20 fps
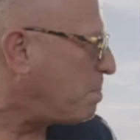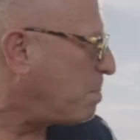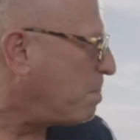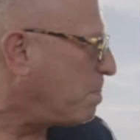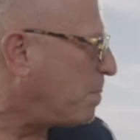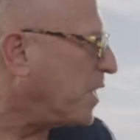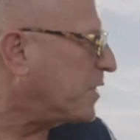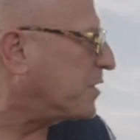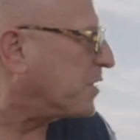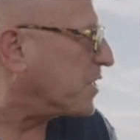
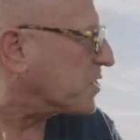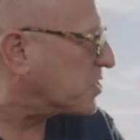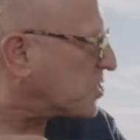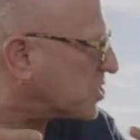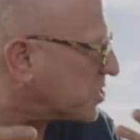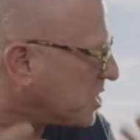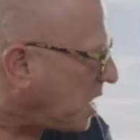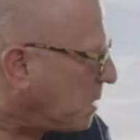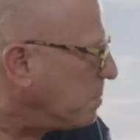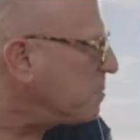but the
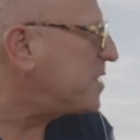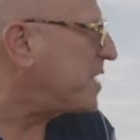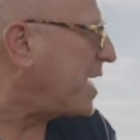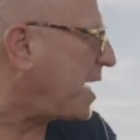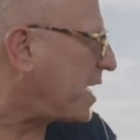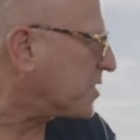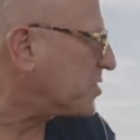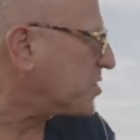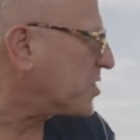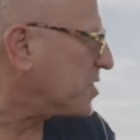
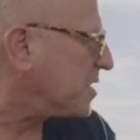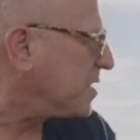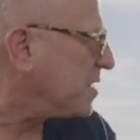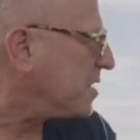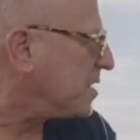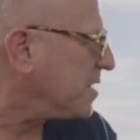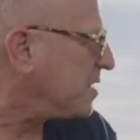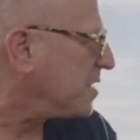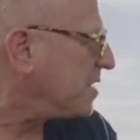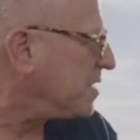subtext
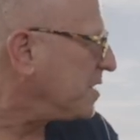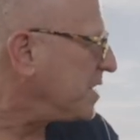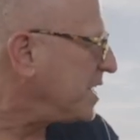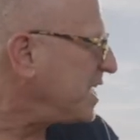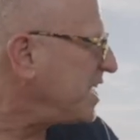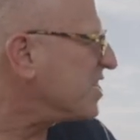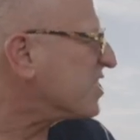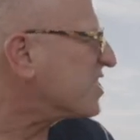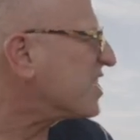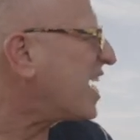is